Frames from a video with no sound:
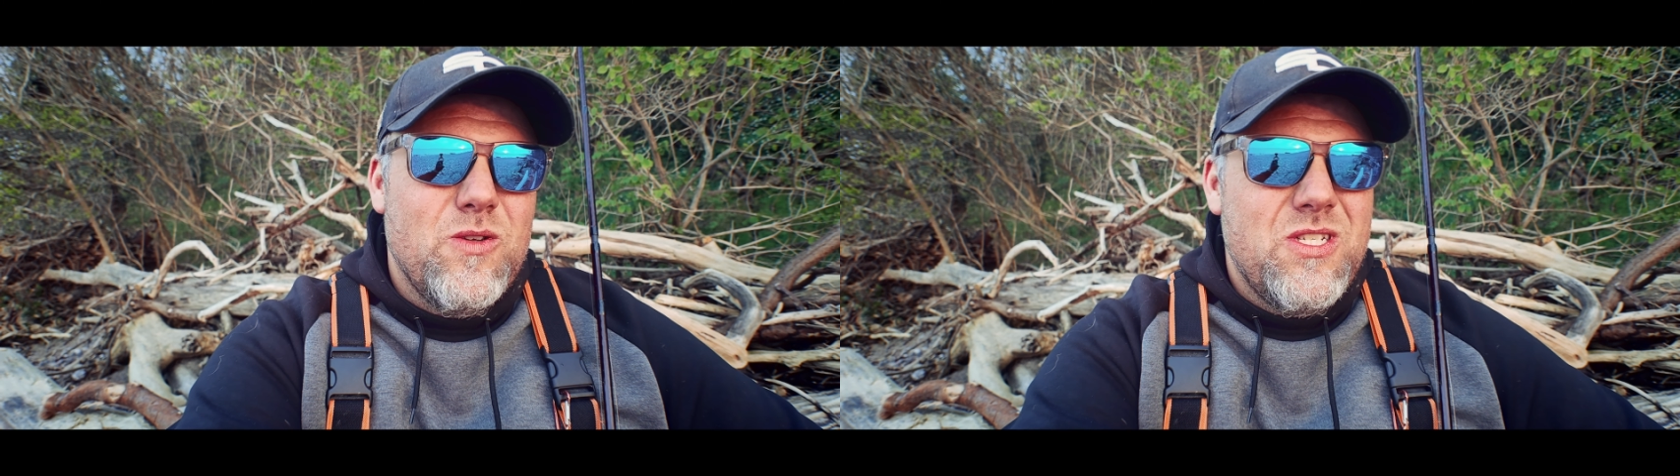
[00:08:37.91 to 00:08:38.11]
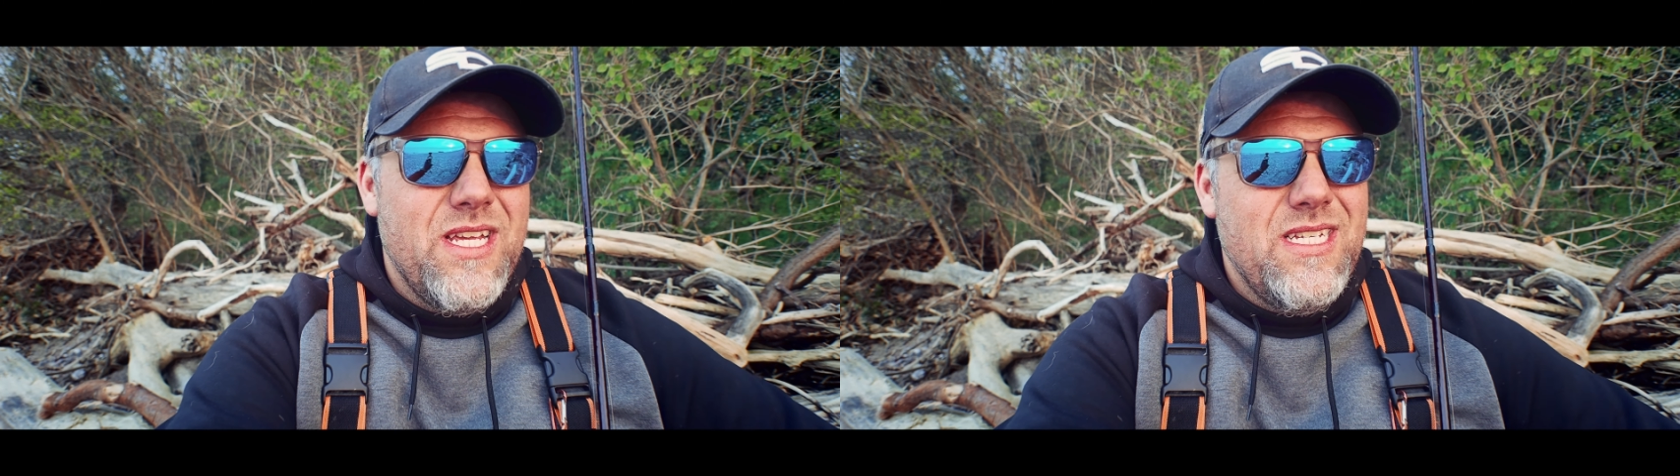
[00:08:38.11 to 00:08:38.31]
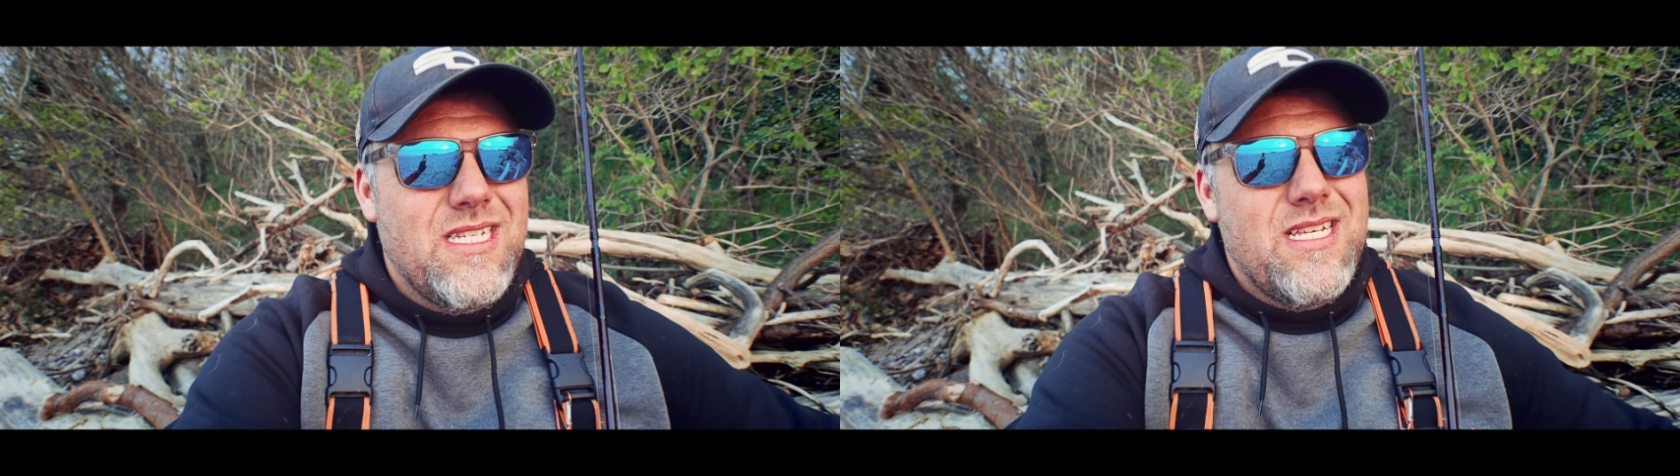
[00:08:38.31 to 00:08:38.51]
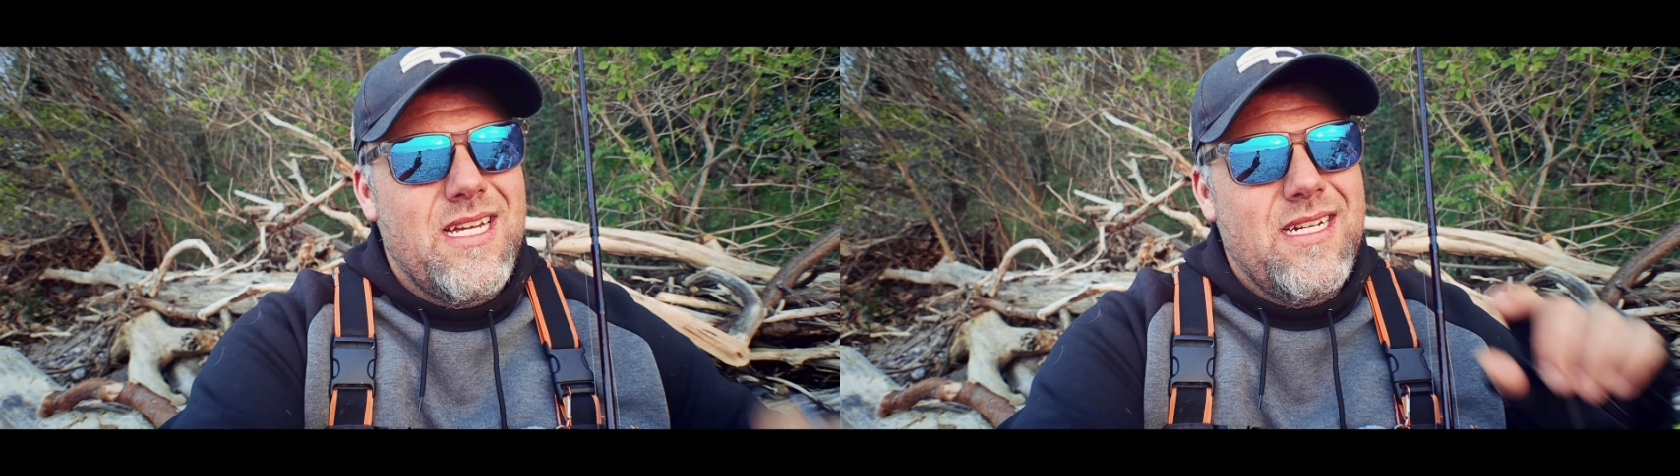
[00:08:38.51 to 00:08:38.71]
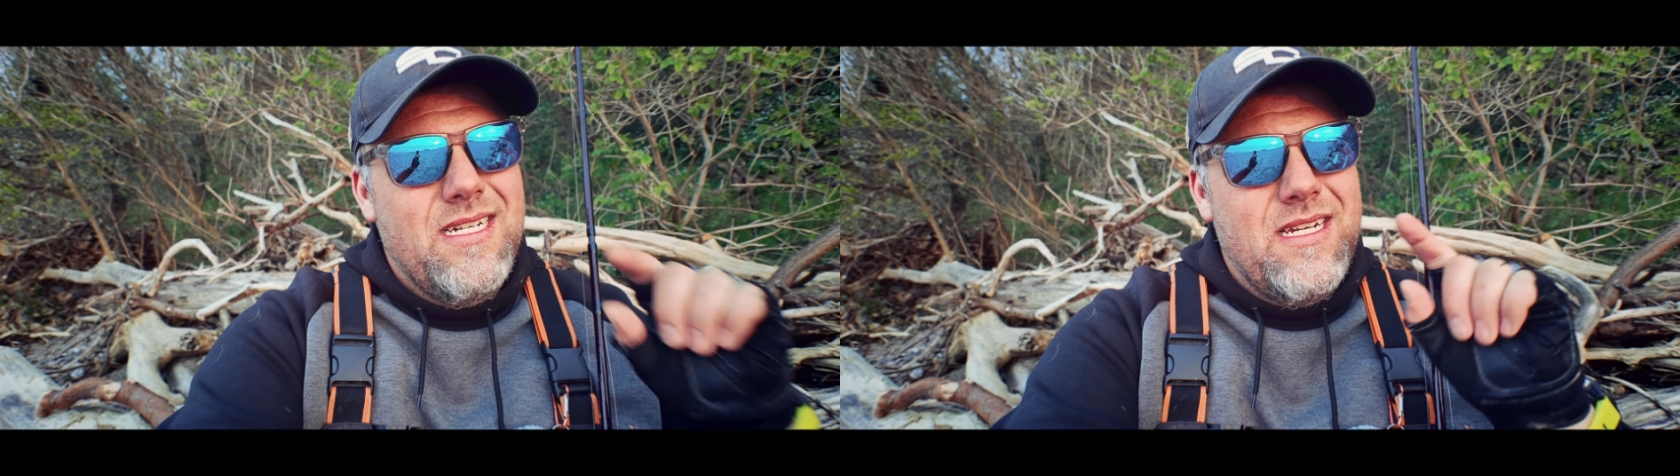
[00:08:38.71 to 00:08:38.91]
6
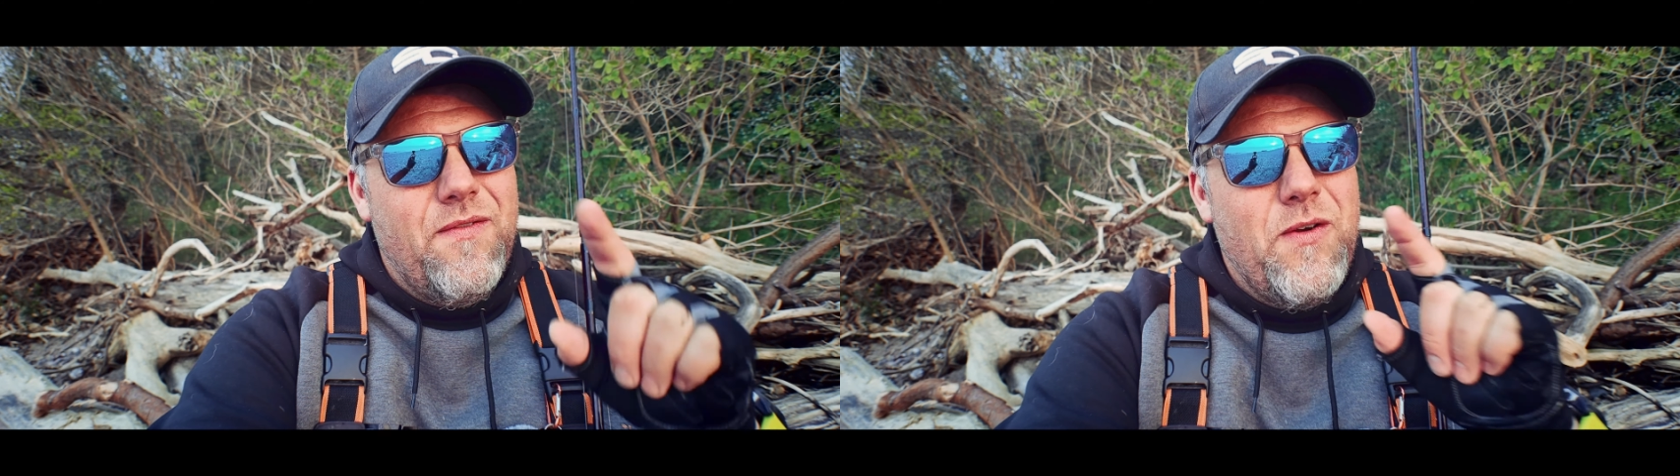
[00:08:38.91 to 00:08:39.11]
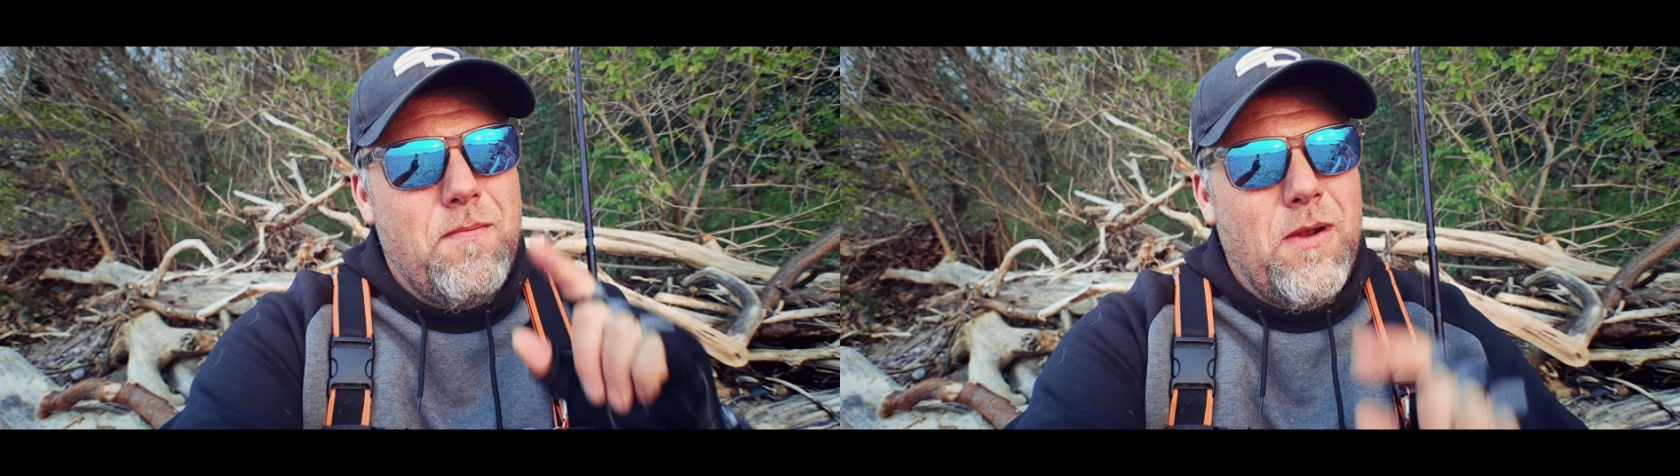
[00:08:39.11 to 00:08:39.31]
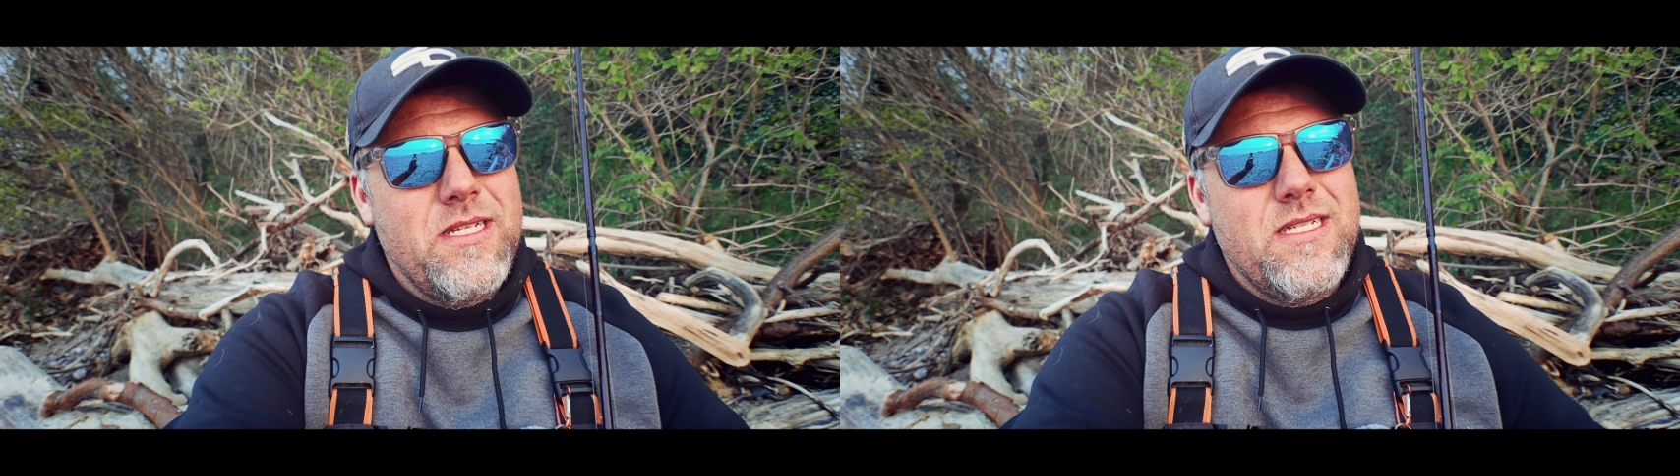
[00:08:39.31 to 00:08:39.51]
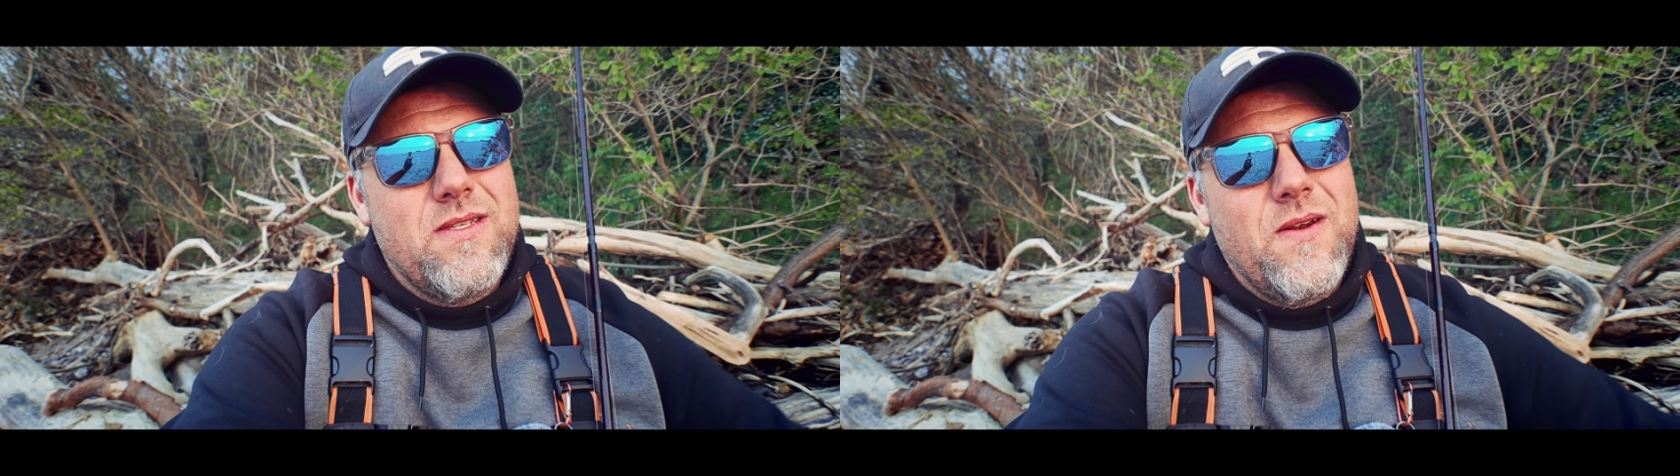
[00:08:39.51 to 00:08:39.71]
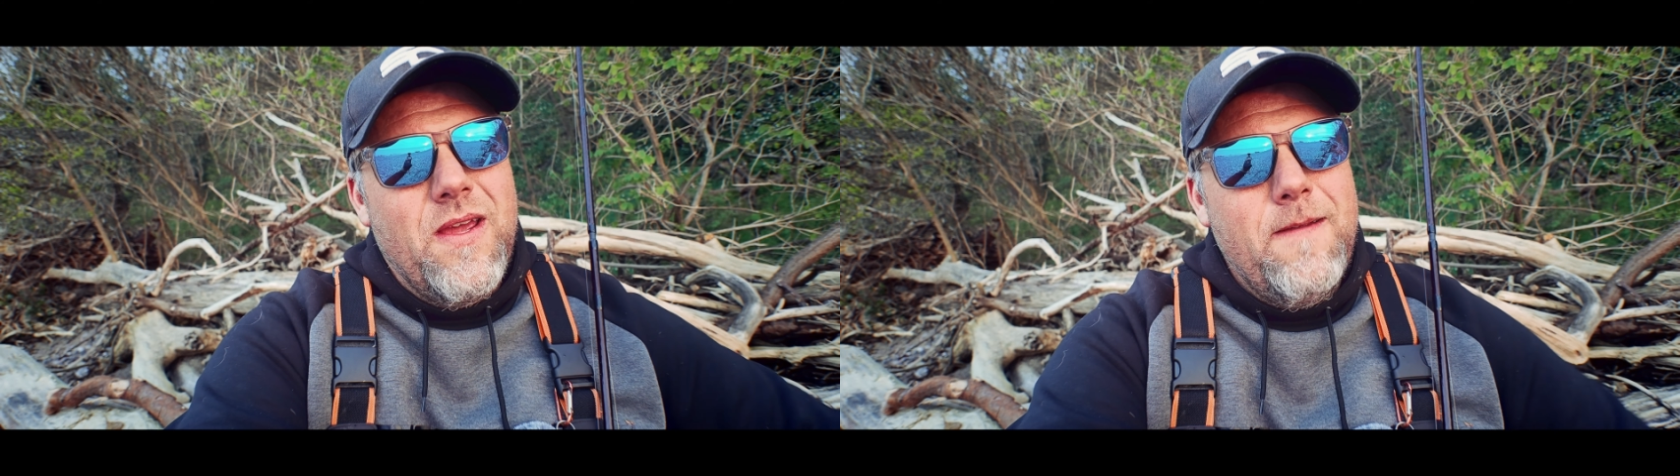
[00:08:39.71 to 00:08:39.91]
different places
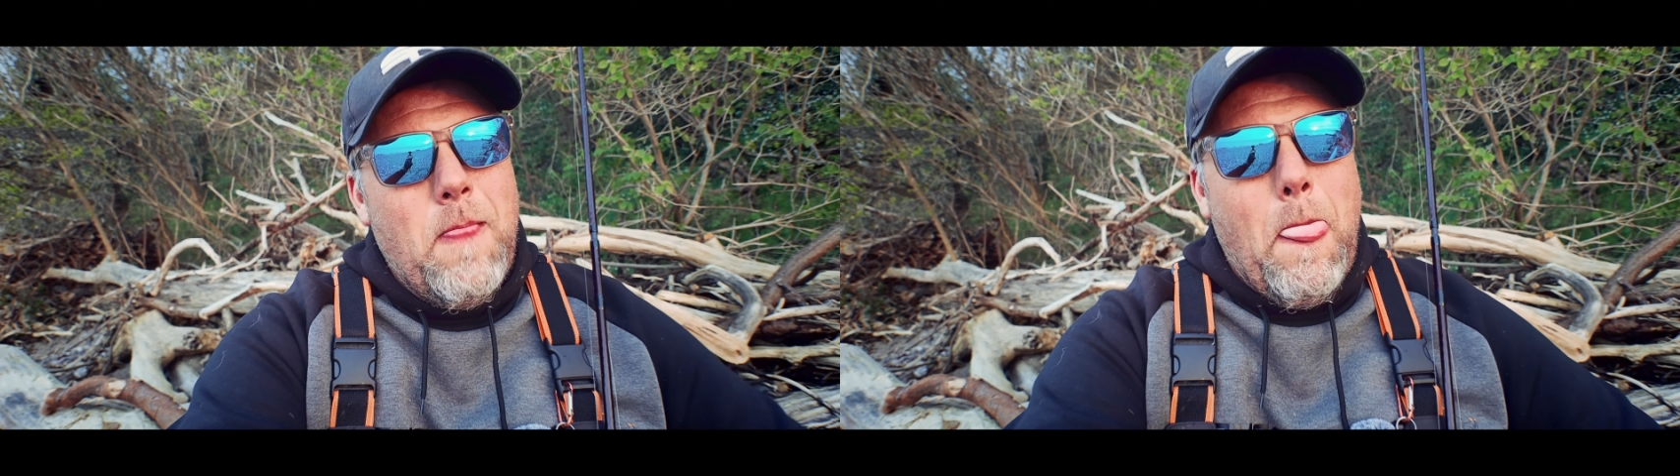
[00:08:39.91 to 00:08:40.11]
today,